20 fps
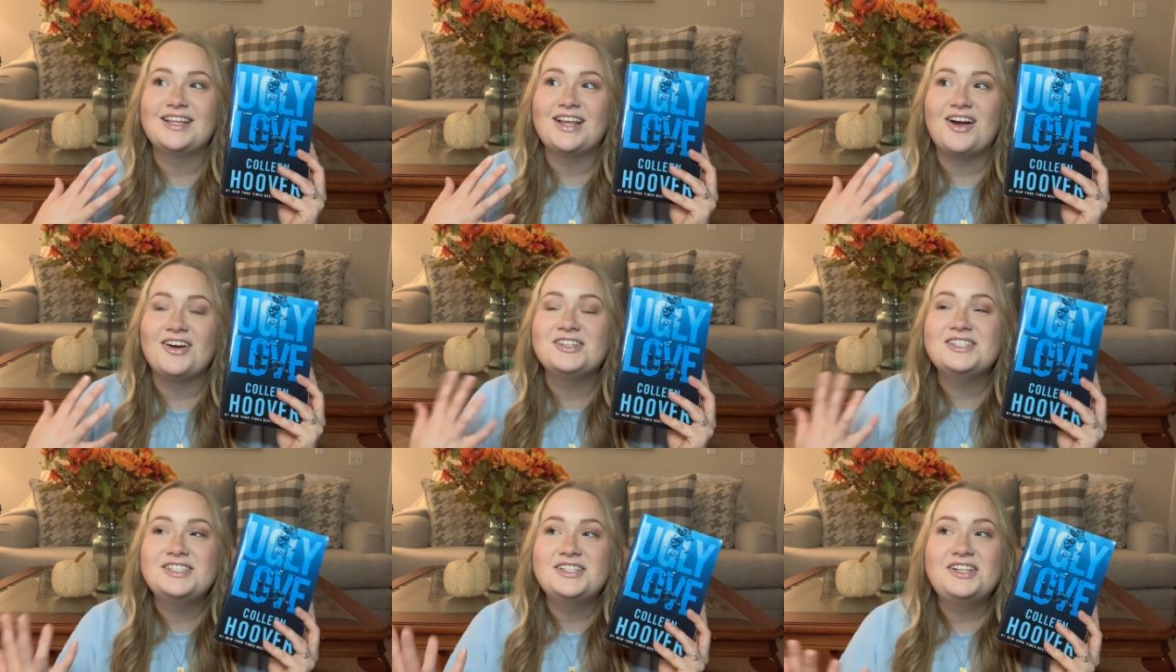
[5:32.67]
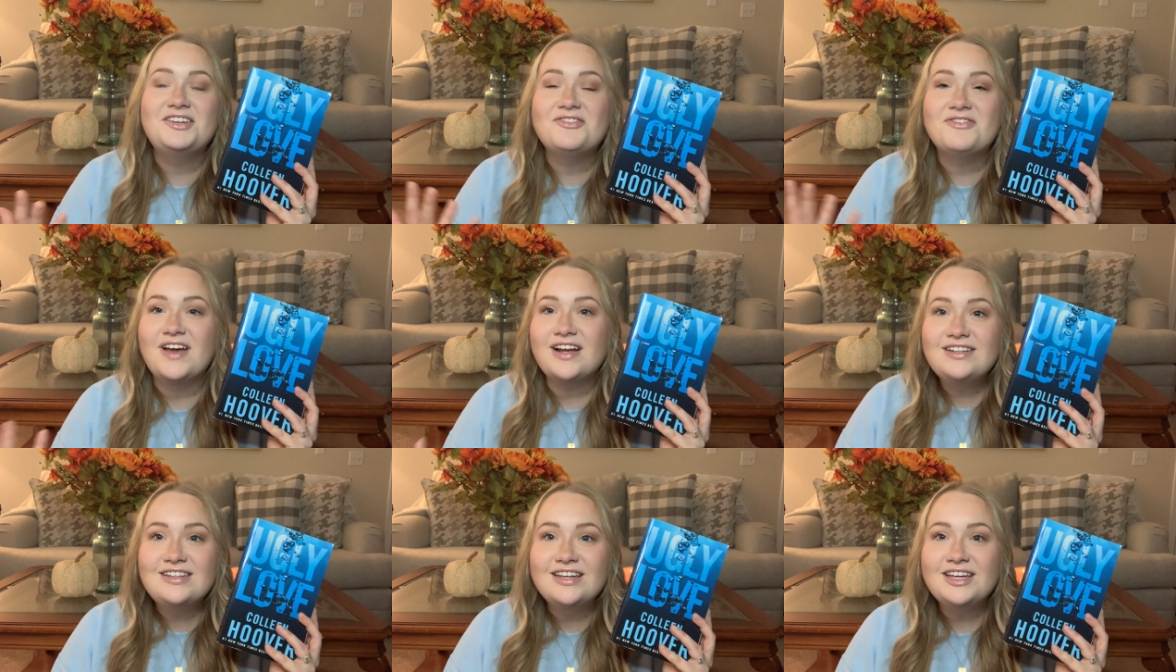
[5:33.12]
are still
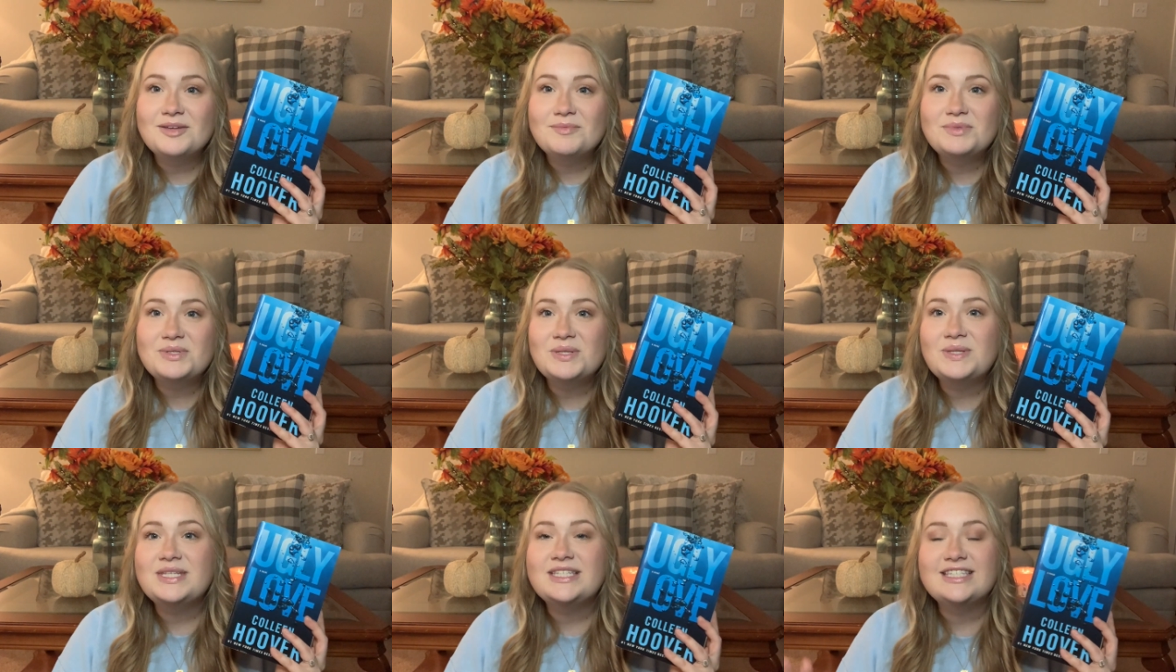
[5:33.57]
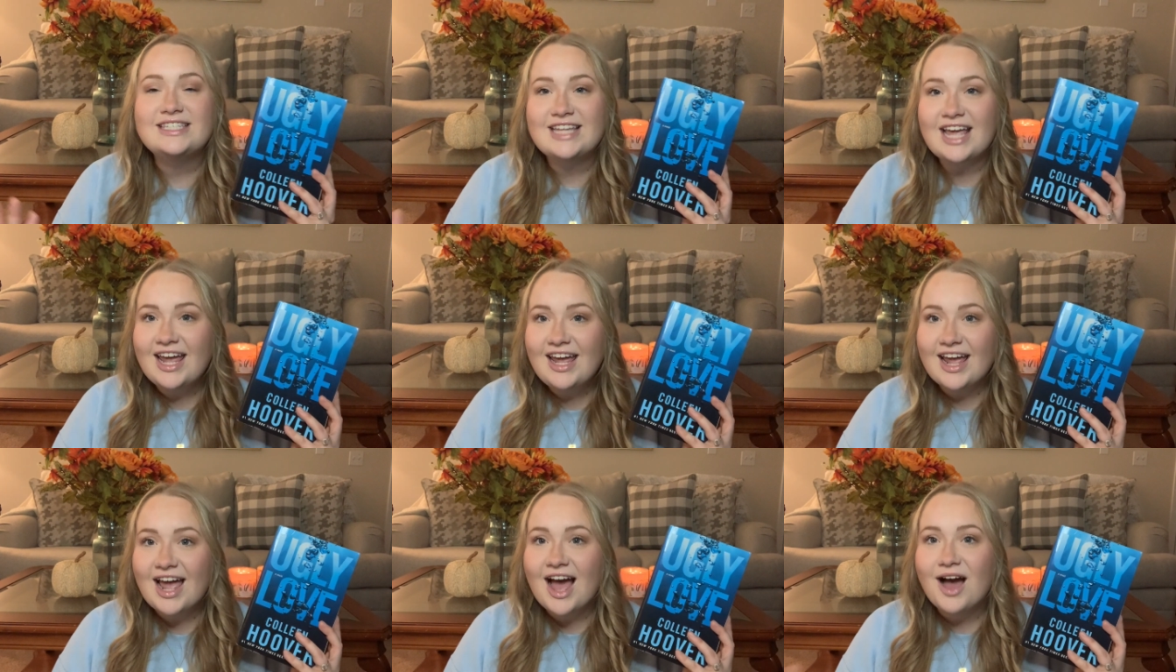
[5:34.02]
affecting him to this
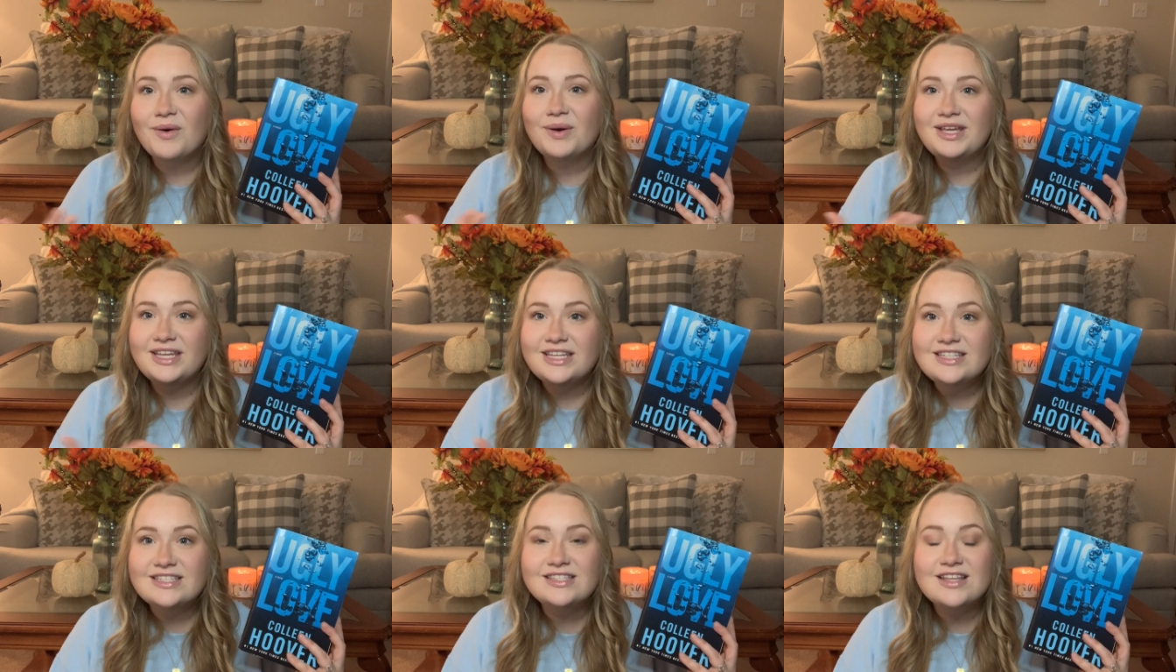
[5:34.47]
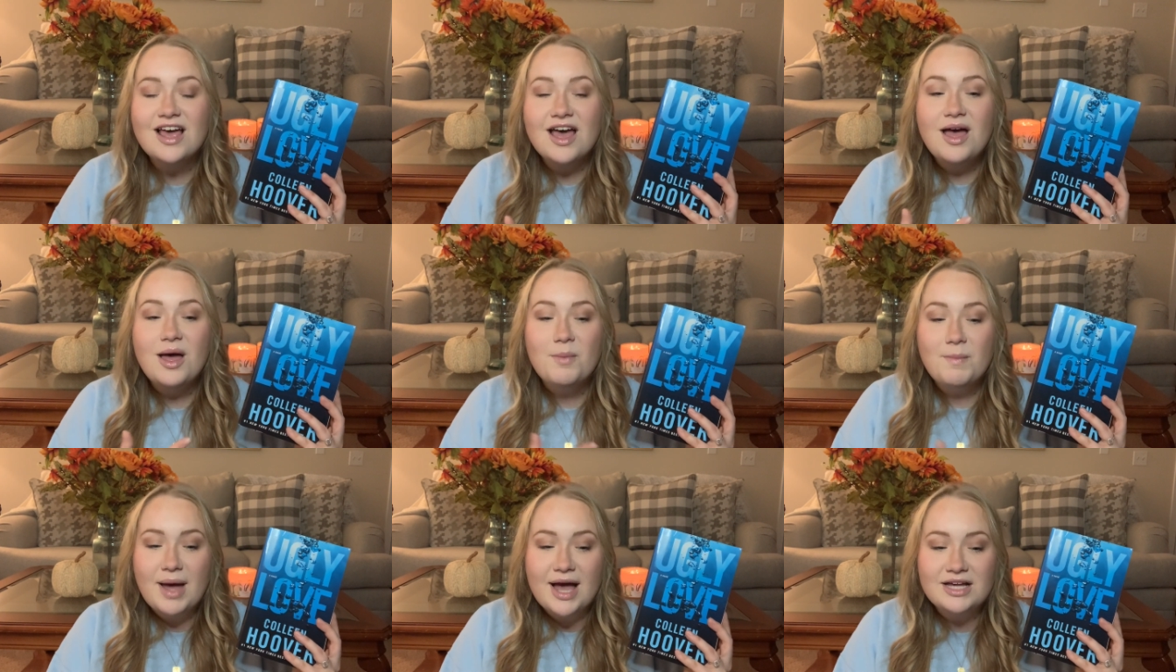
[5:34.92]
day, how his
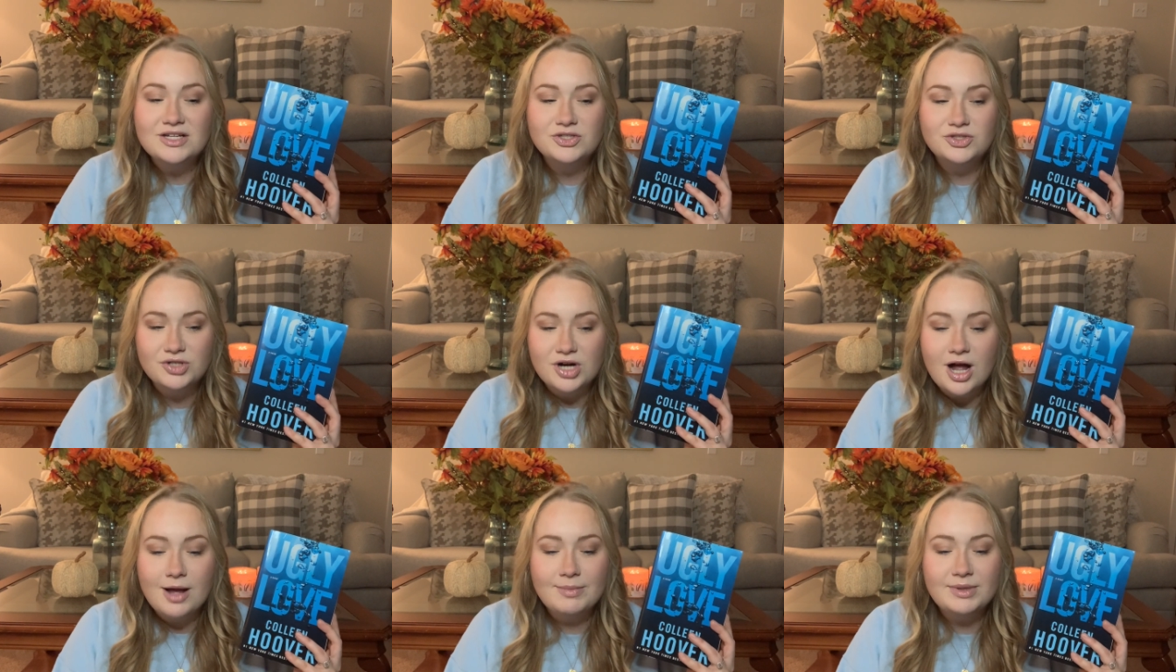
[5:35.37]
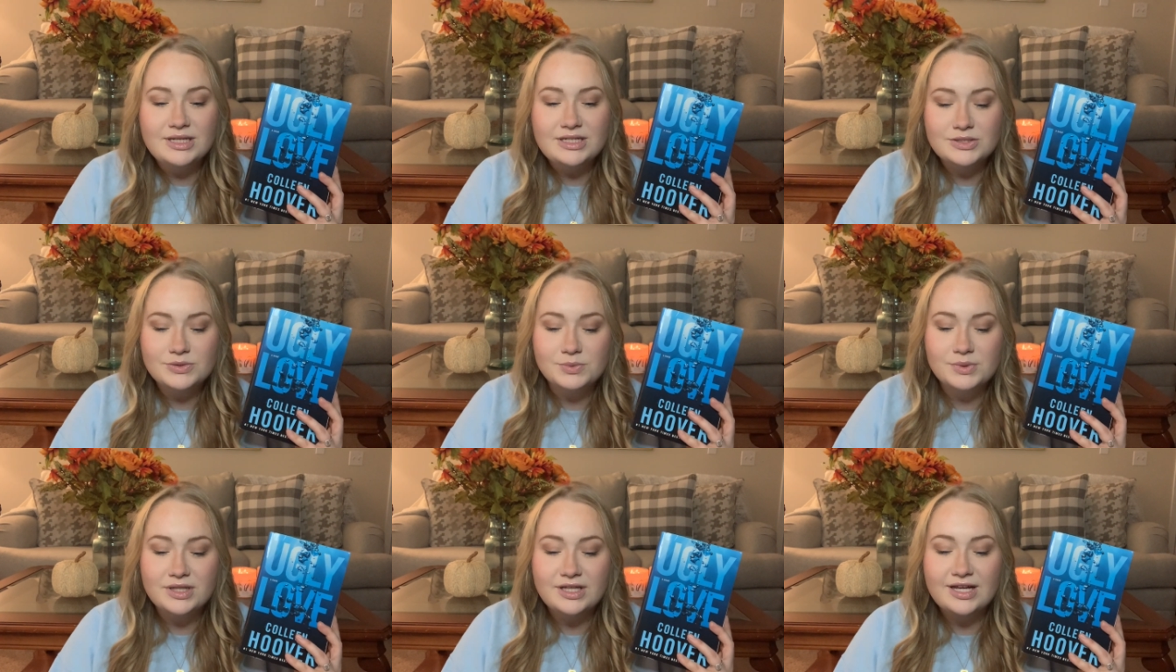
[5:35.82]
past trauma
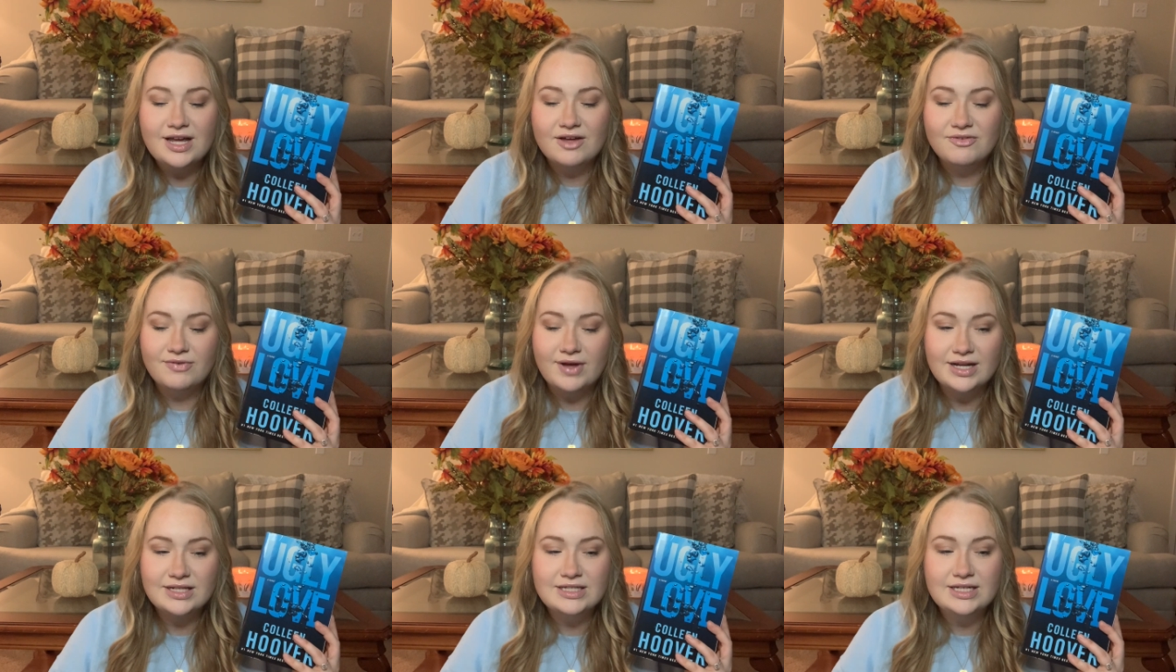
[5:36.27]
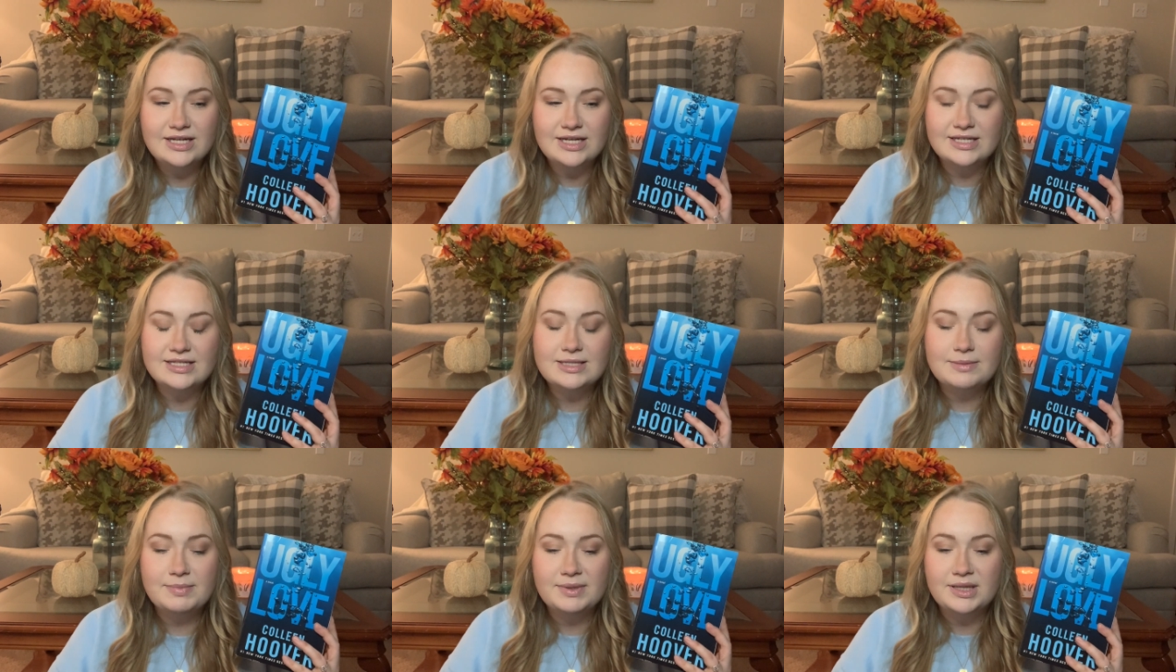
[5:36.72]
is really affecting
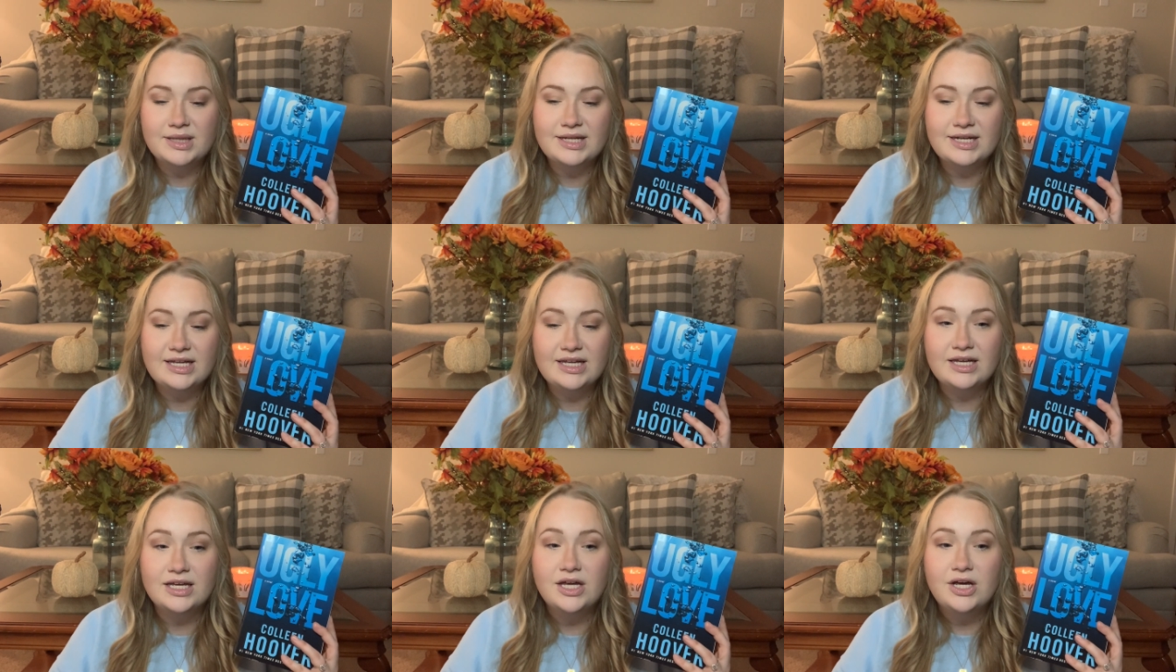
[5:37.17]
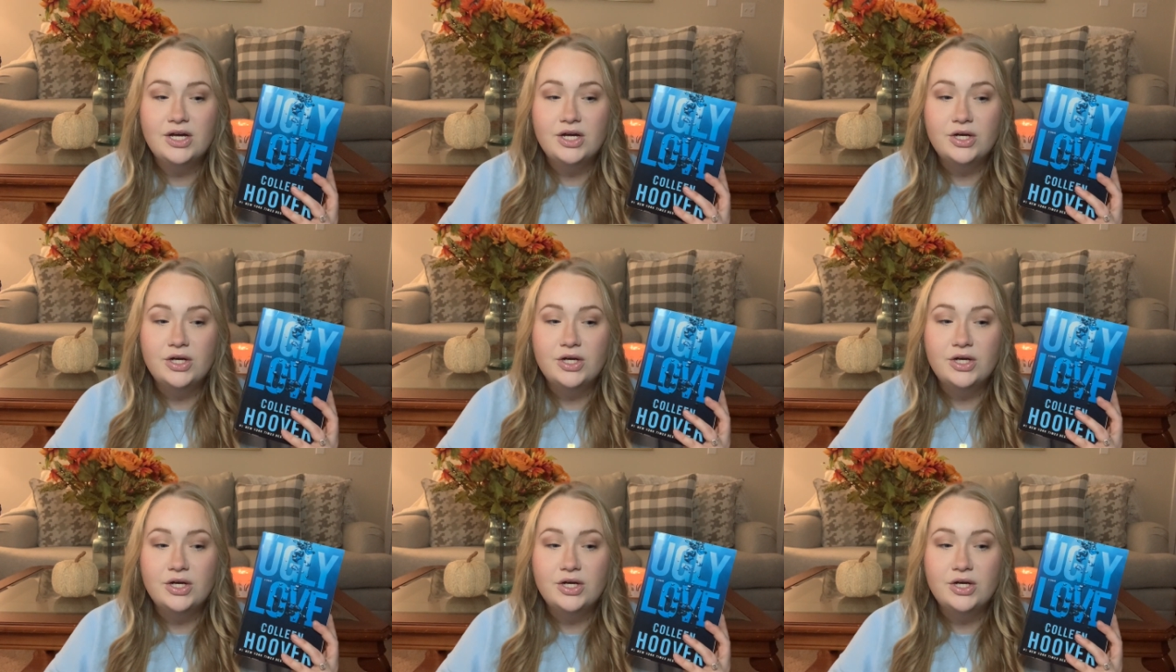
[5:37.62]
his ability